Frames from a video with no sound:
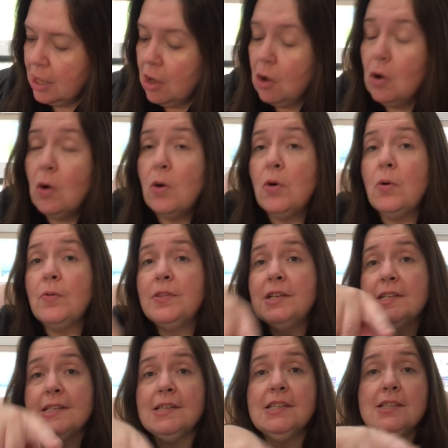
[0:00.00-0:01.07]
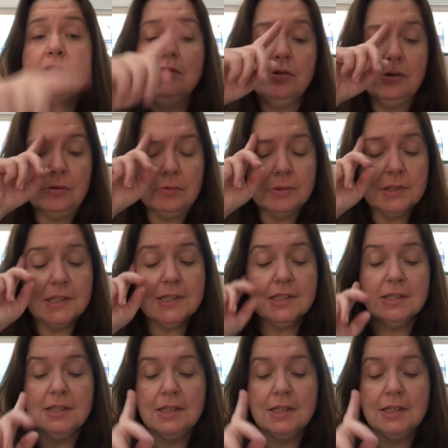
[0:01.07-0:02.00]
Oh, this is new. This